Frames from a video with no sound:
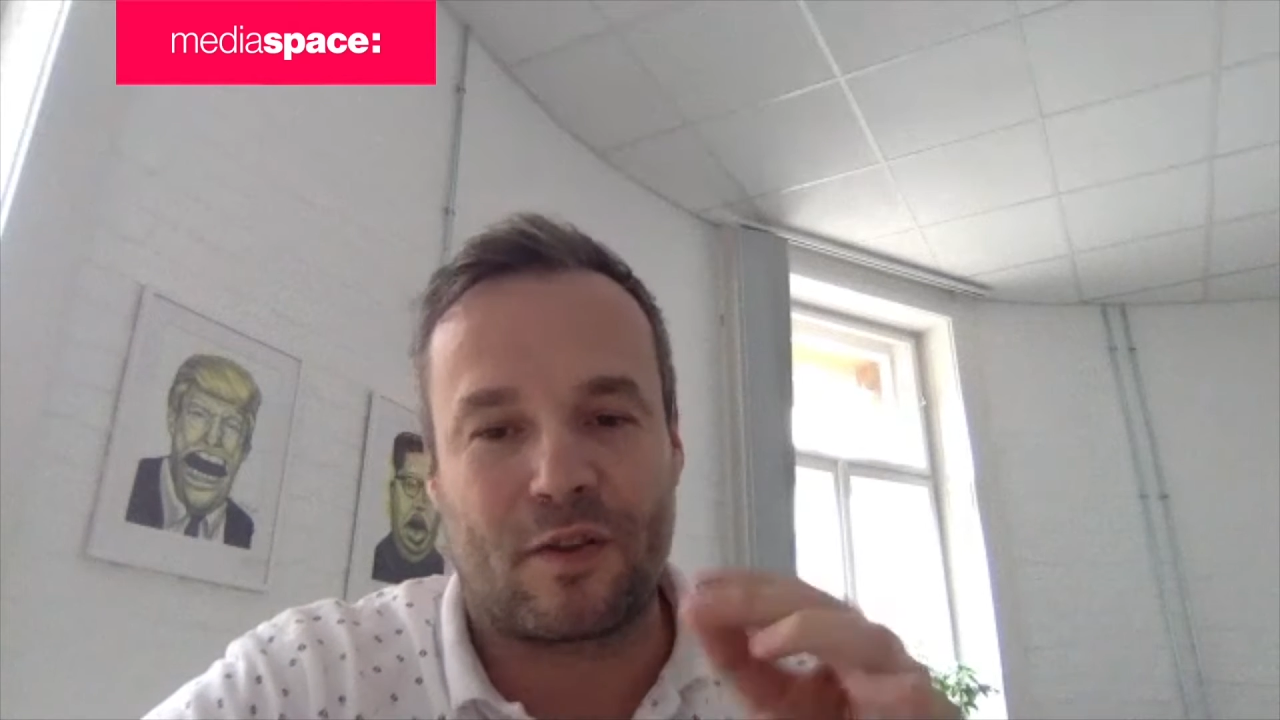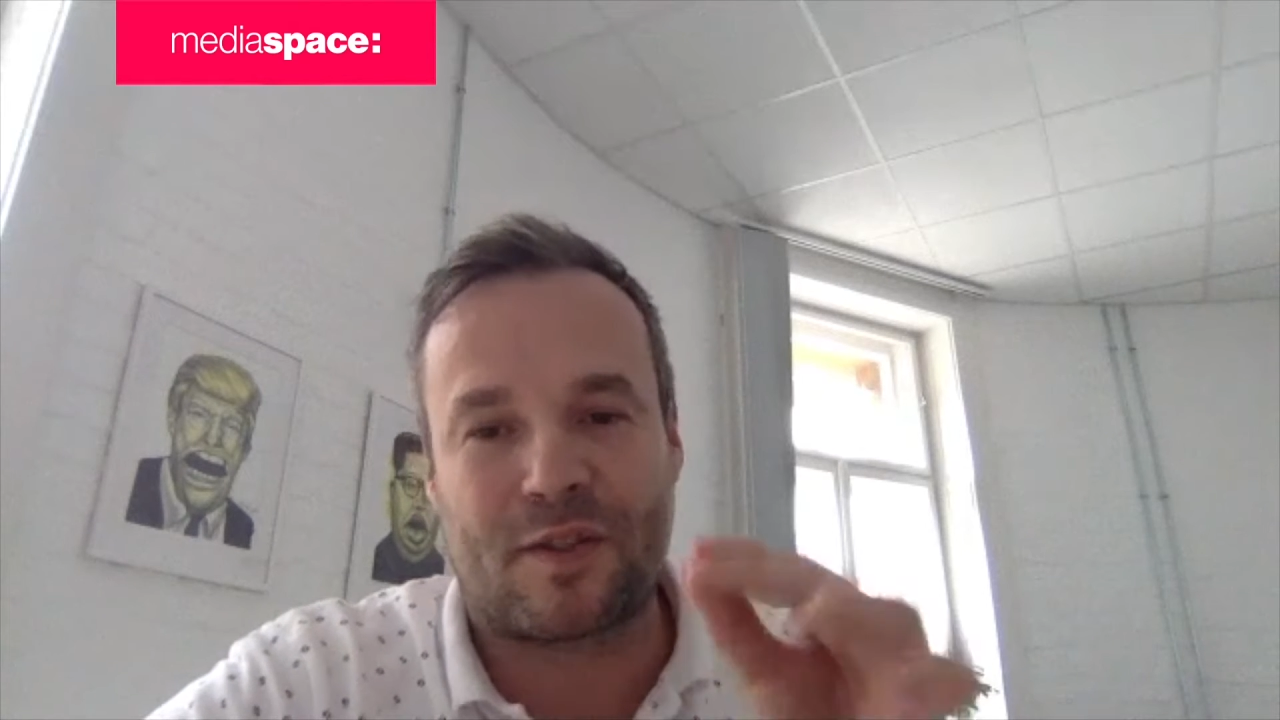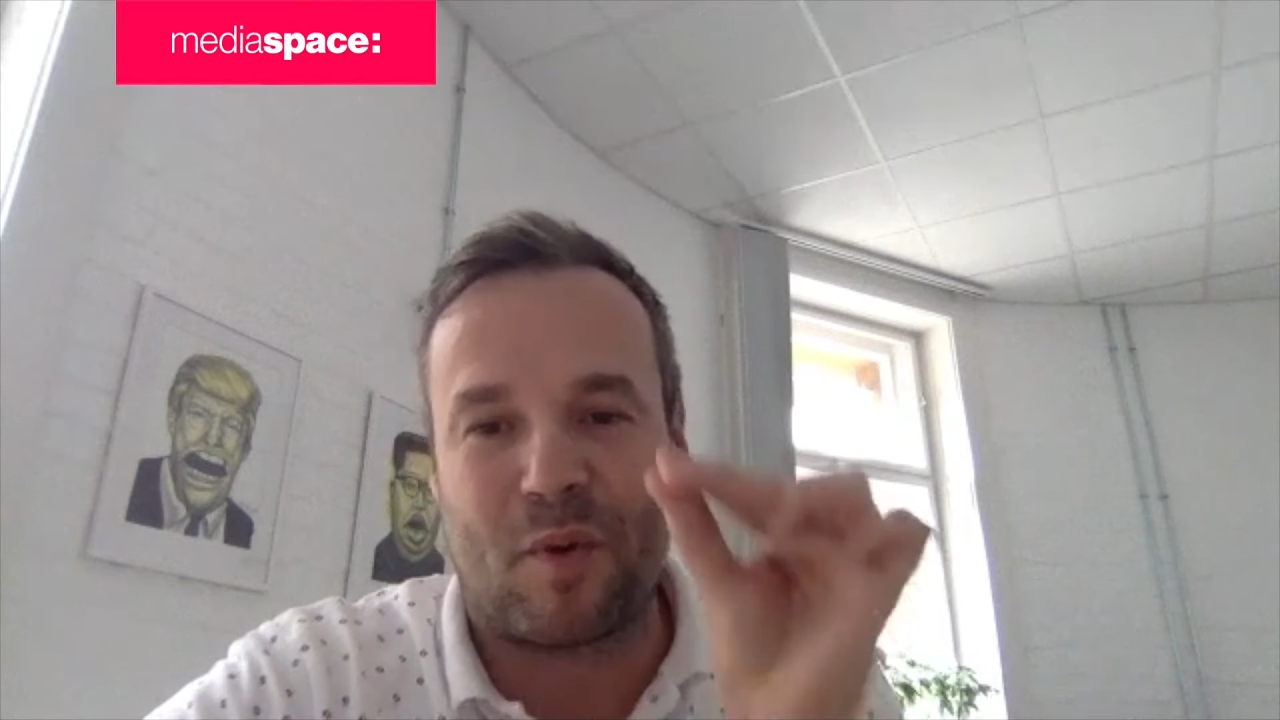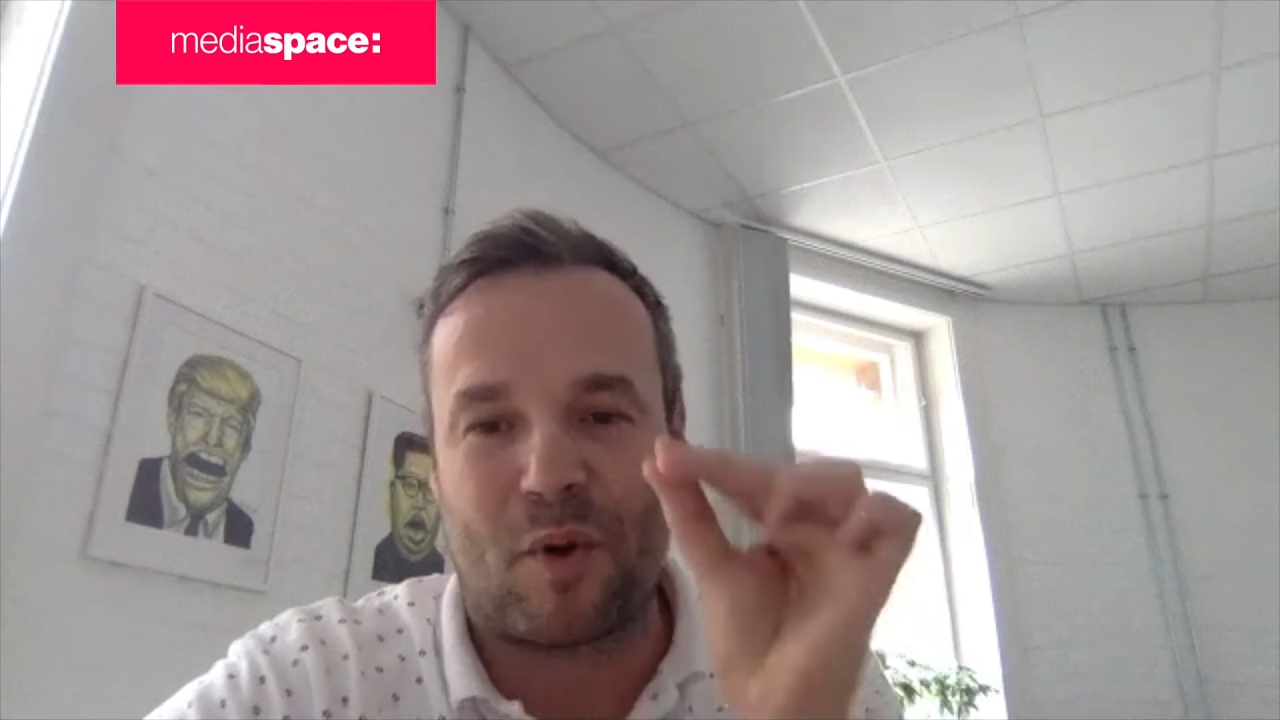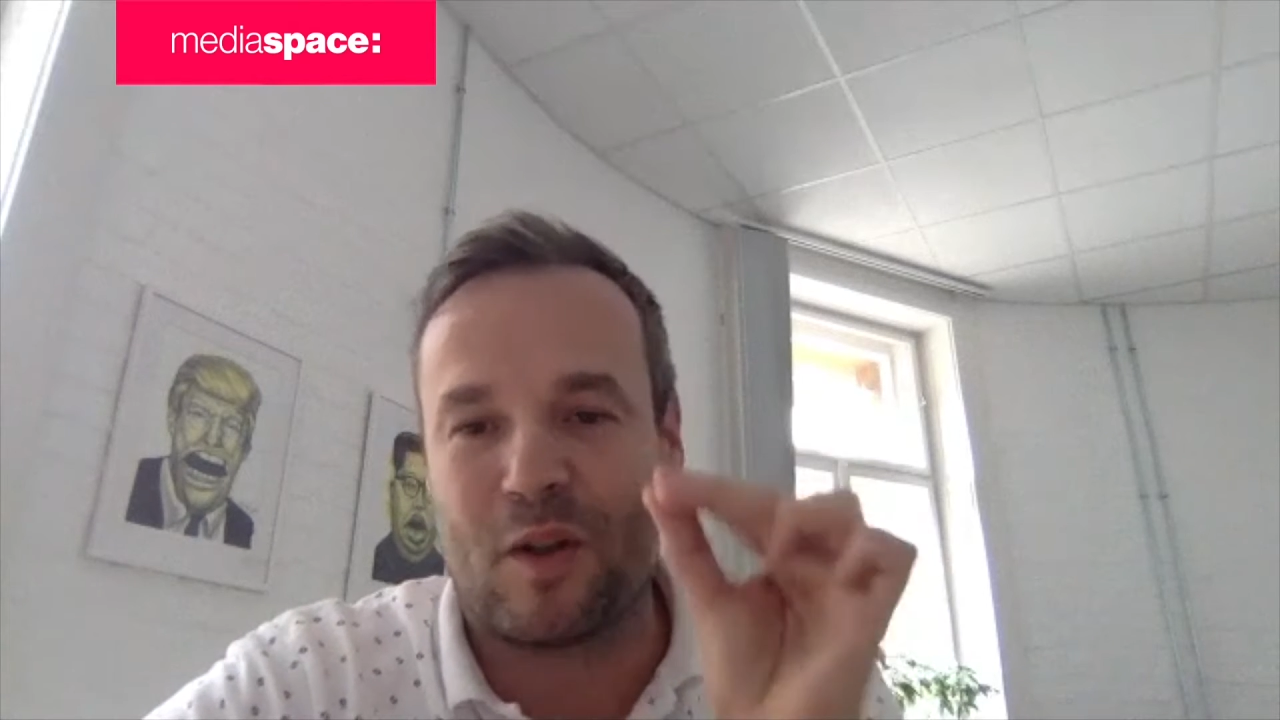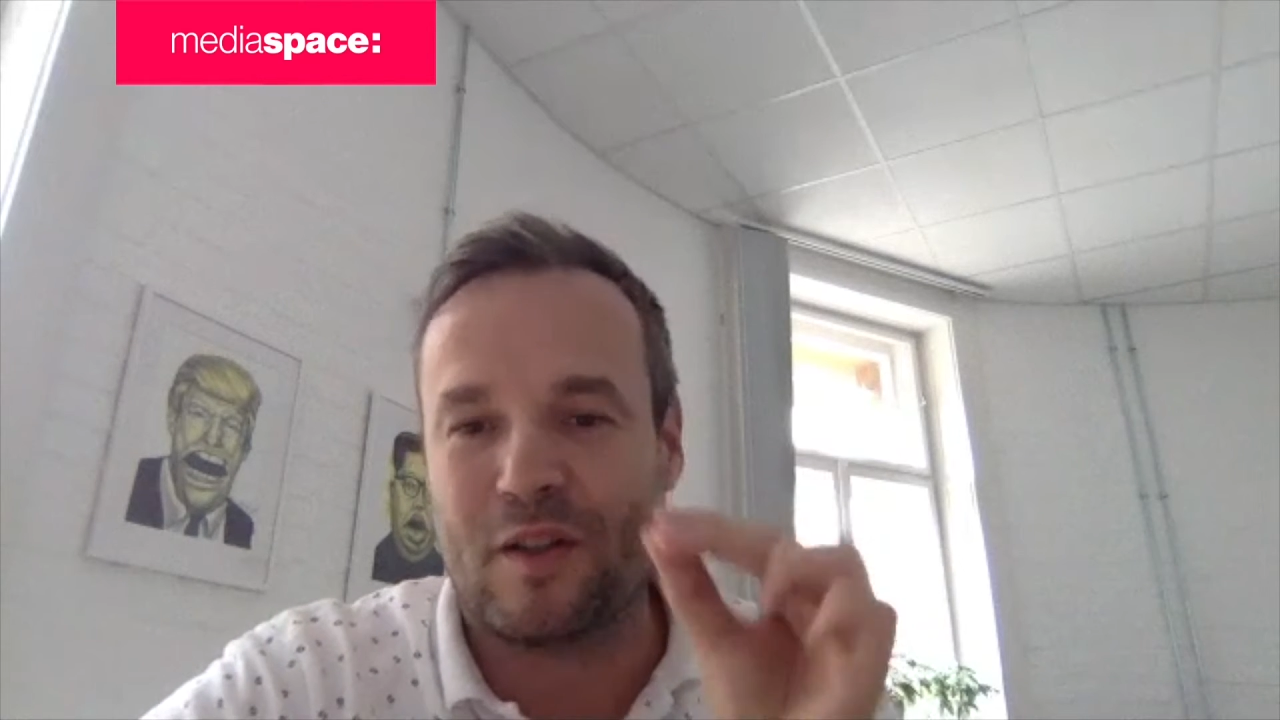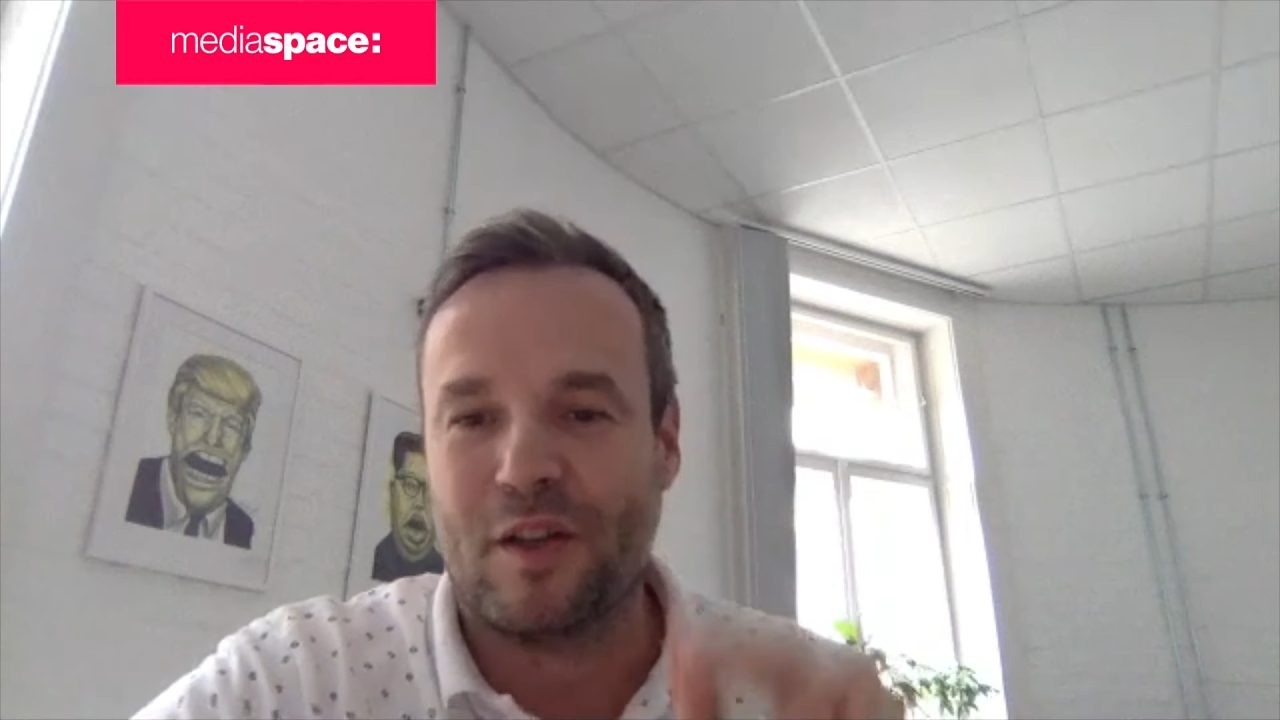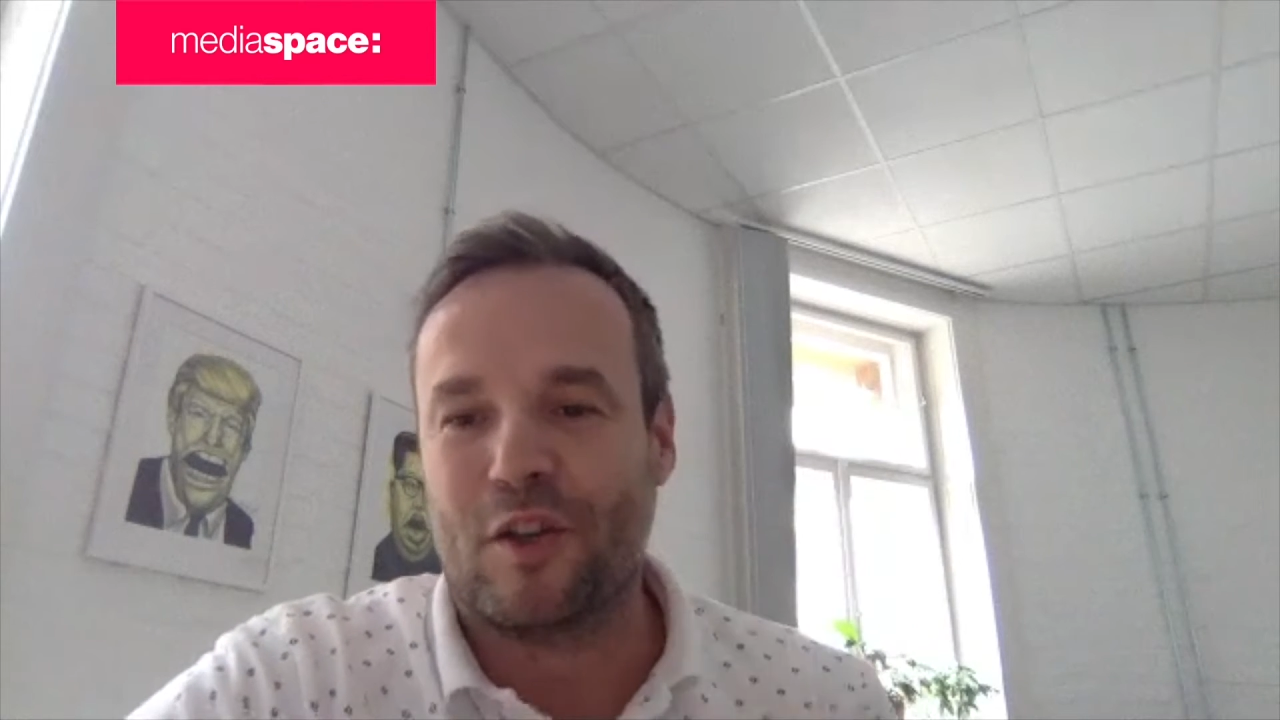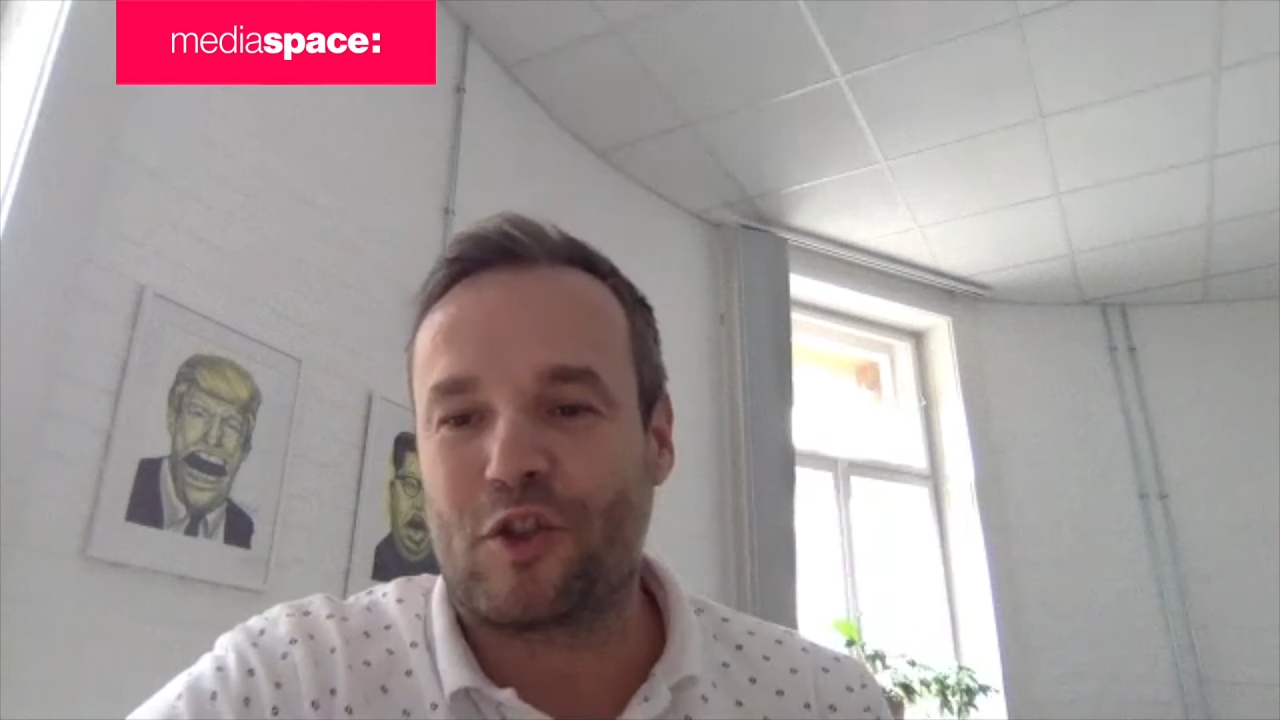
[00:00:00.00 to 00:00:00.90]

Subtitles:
small